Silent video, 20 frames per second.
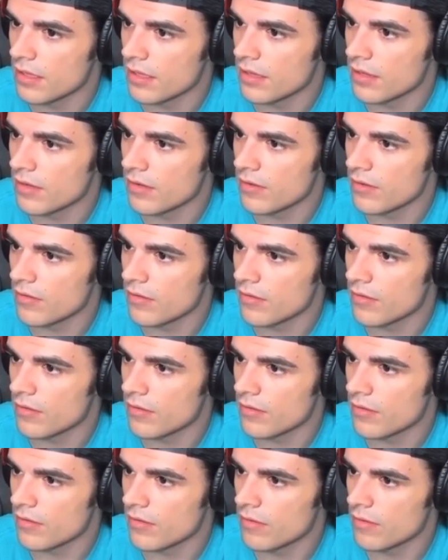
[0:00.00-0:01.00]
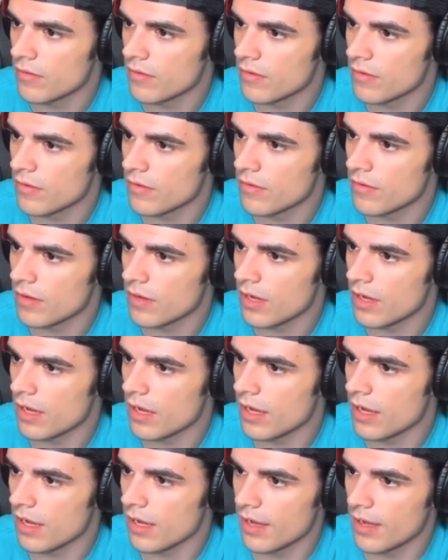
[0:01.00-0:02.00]
You coming back? You coming back? You
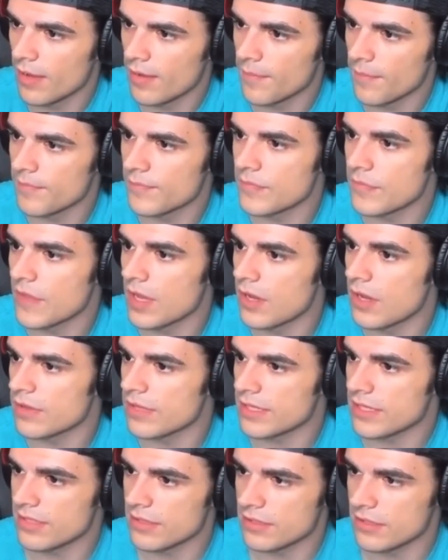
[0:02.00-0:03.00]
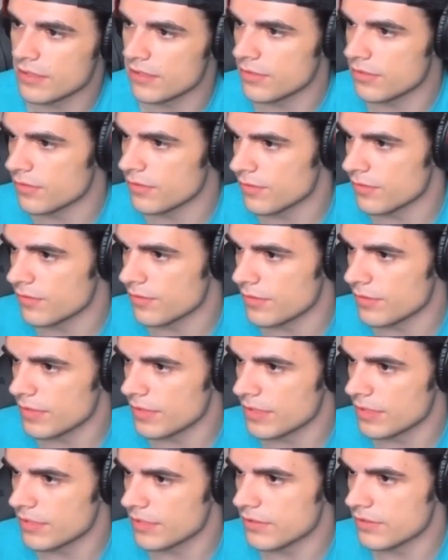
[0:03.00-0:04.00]
coming um, back? No, like you,
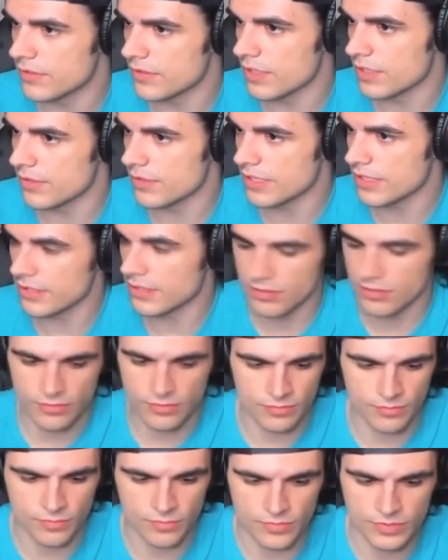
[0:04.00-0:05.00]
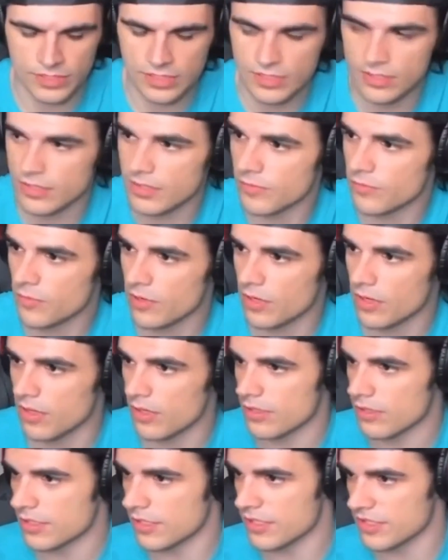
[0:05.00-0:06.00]
you. No, like you. You're. We're all
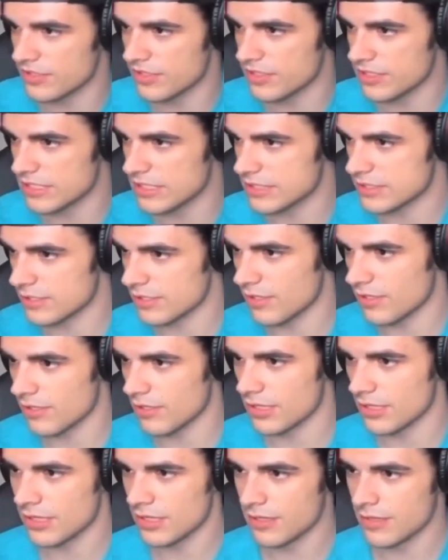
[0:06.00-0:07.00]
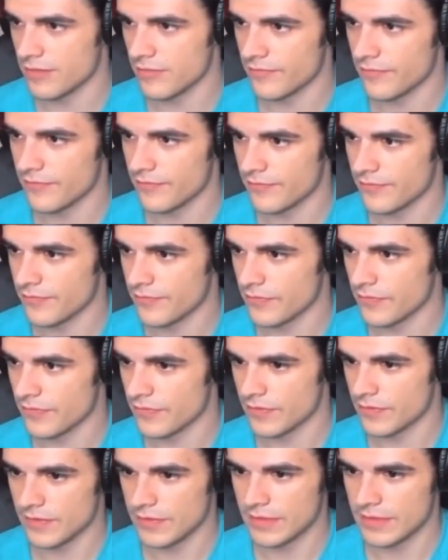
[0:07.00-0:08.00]
gonna join this call. Oh,
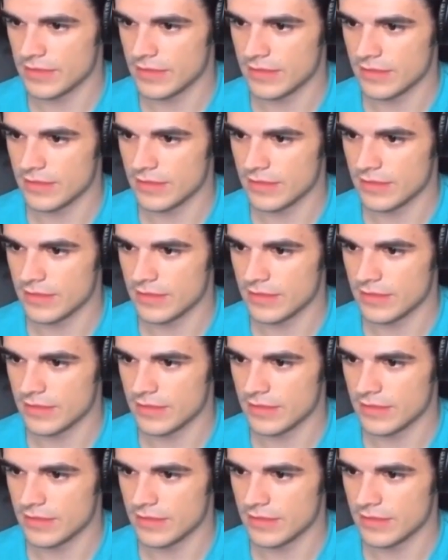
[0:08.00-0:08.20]
okay.